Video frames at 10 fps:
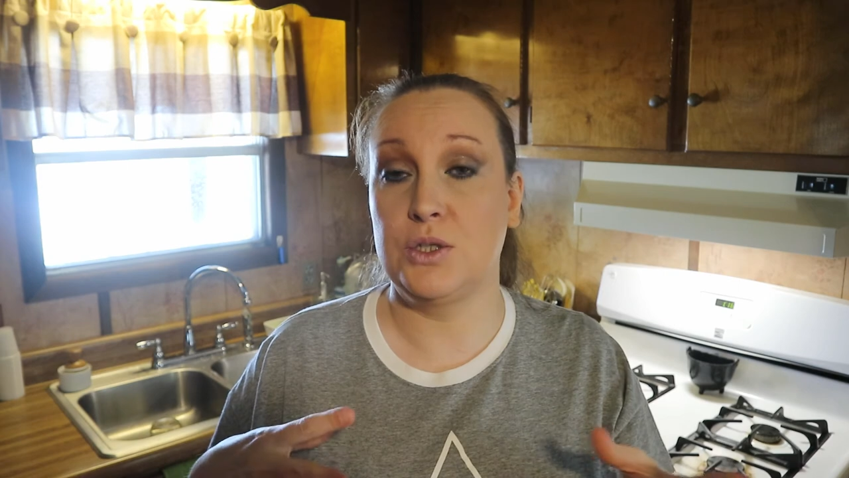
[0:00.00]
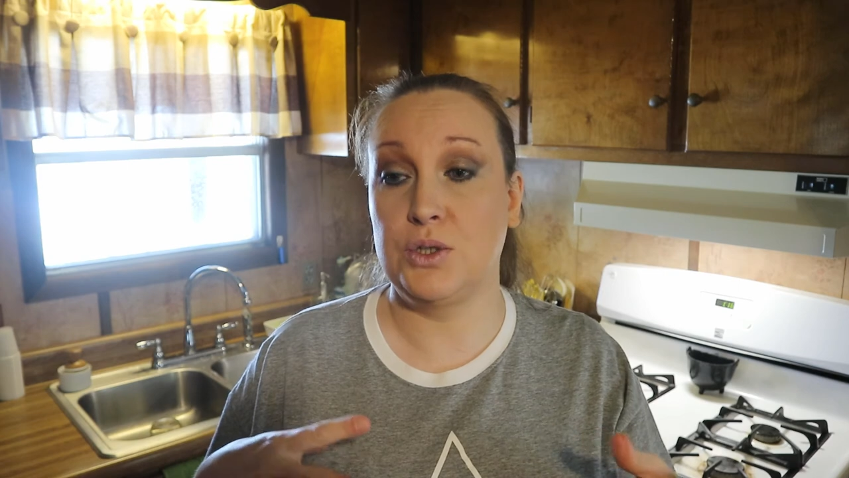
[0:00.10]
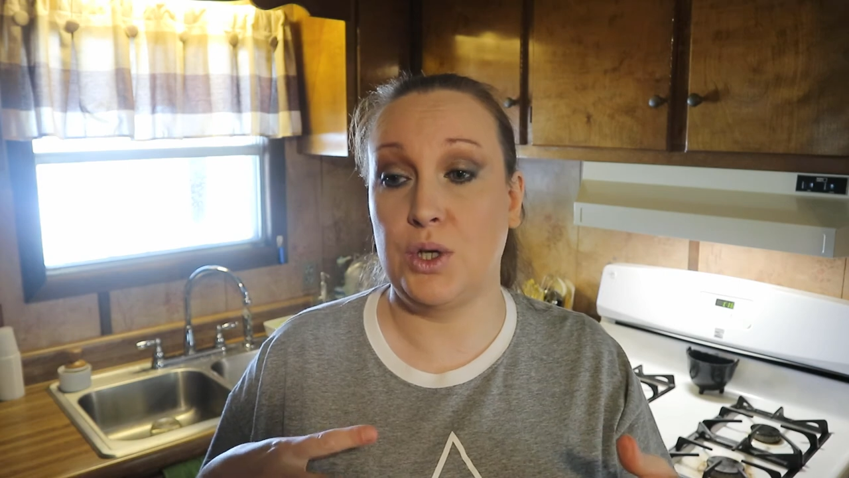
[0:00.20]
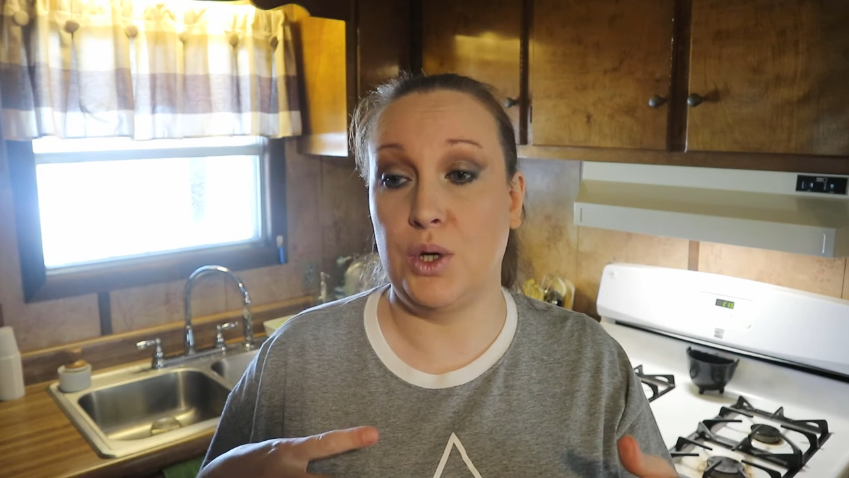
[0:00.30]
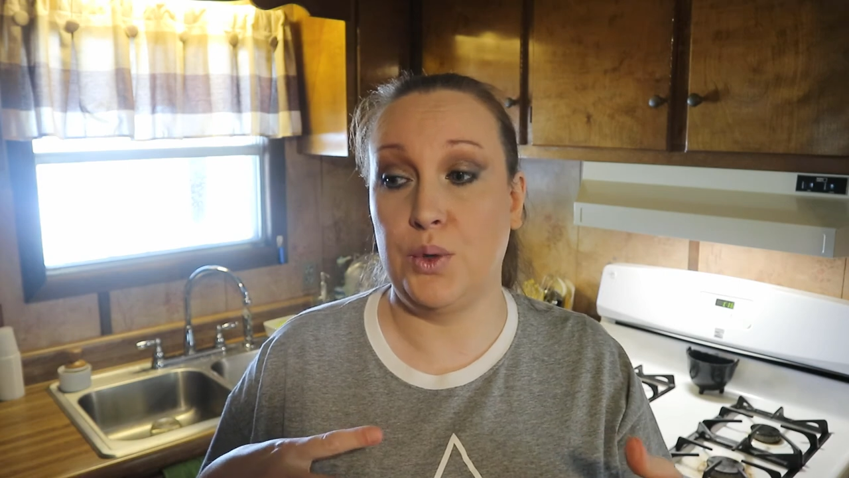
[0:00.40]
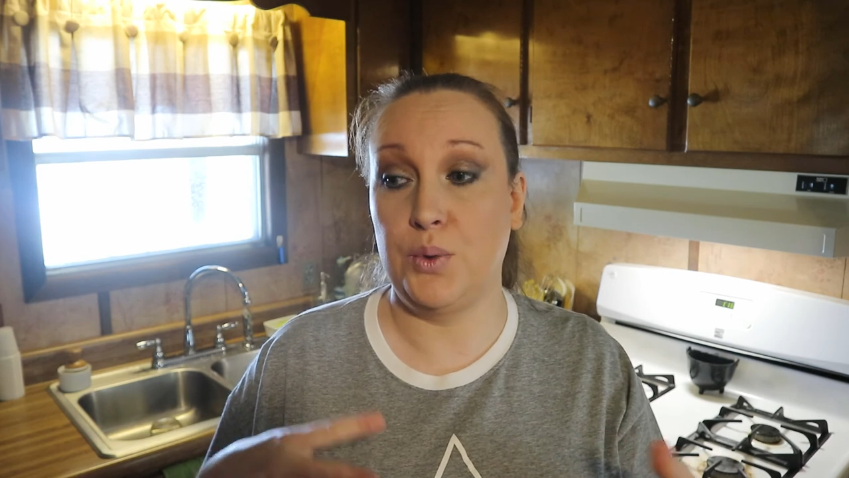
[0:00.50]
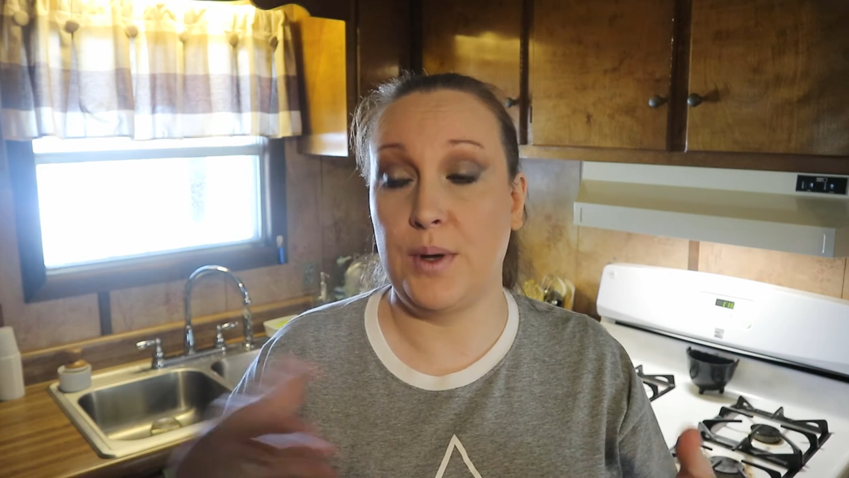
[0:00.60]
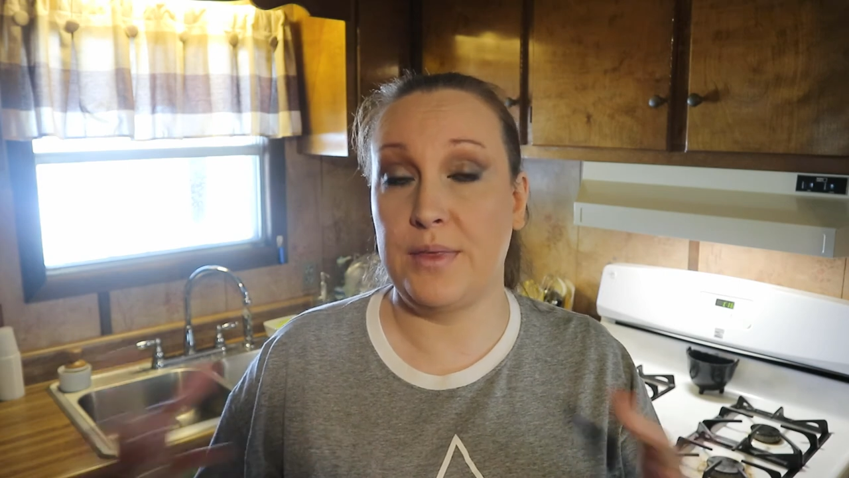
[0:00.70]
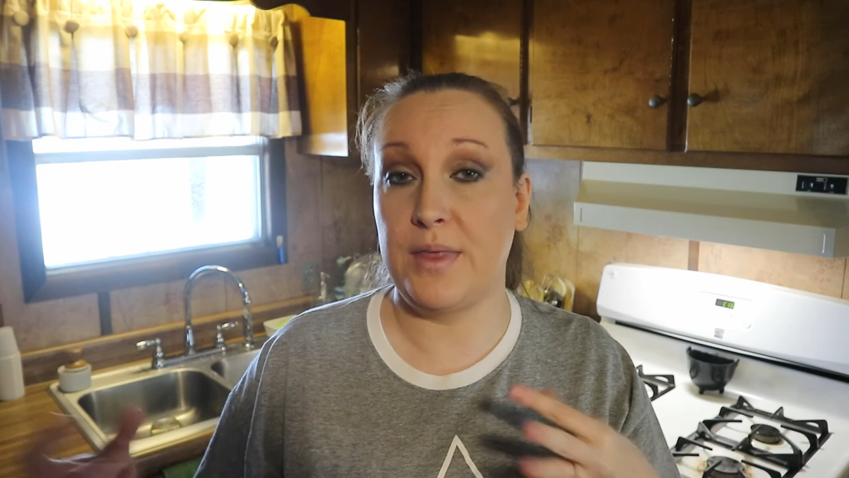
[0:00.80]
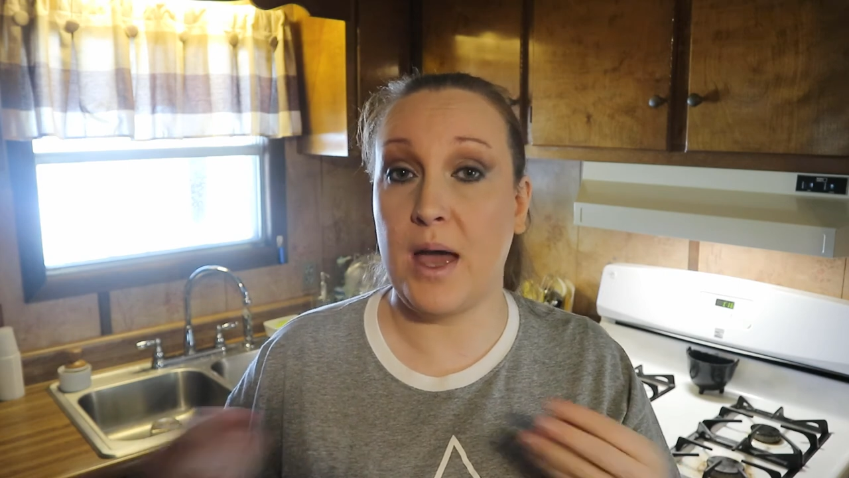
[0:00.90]
so
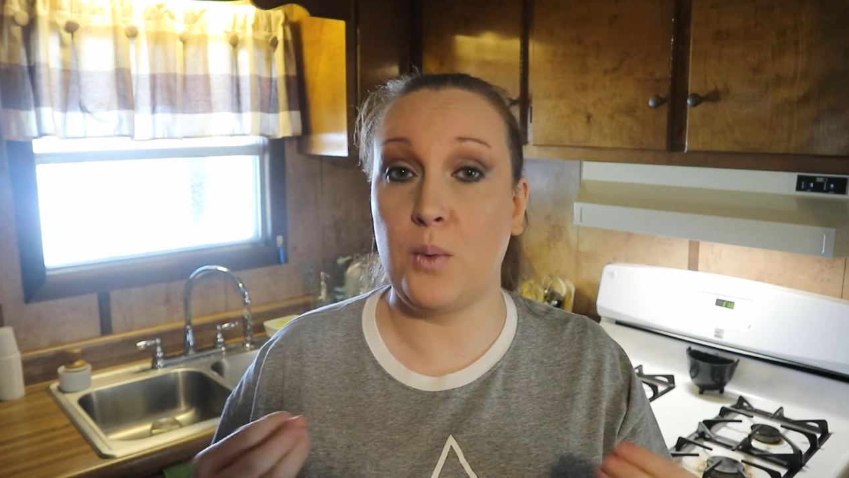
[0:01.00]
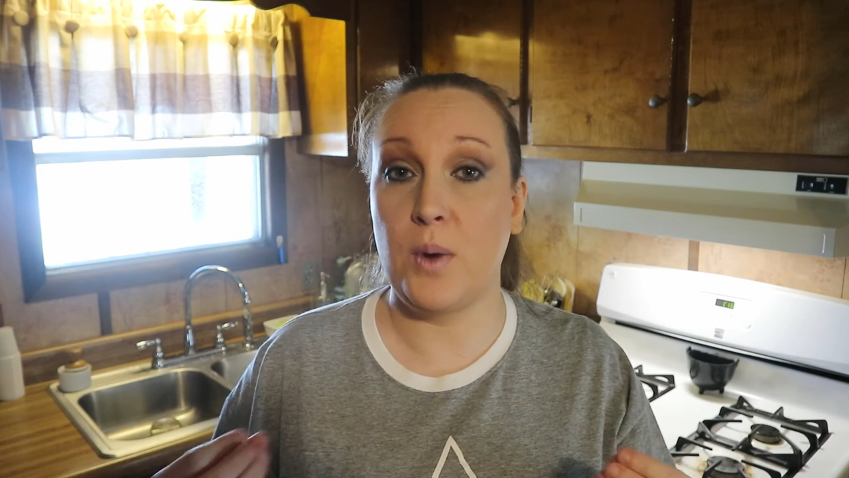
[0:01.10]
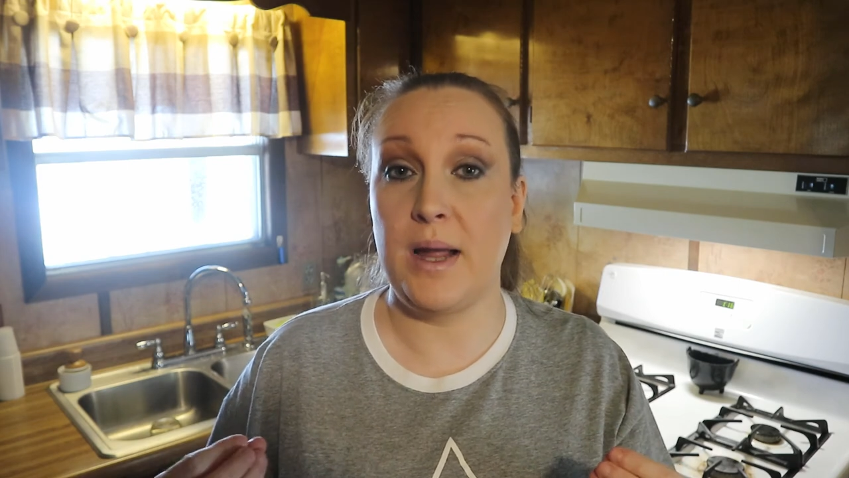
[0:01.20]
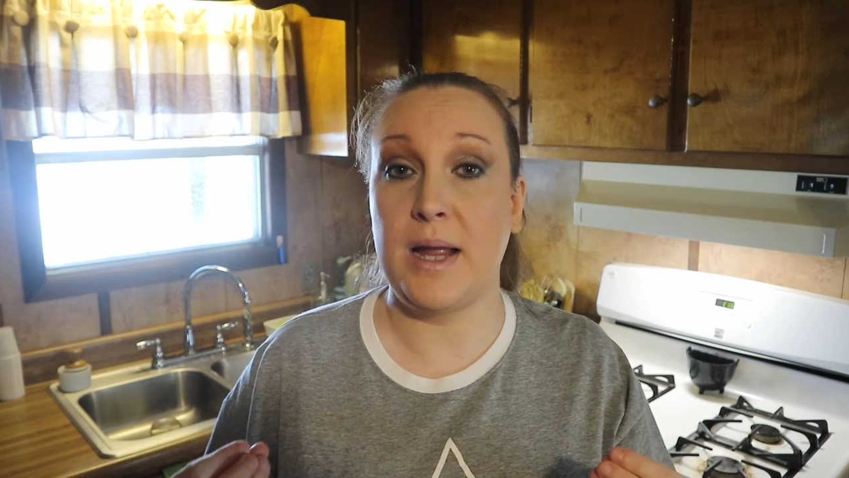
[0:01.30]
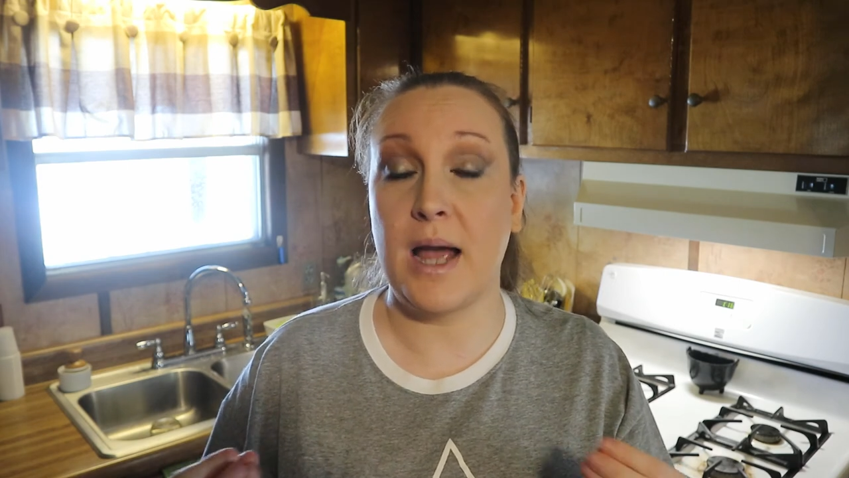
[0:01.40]
that way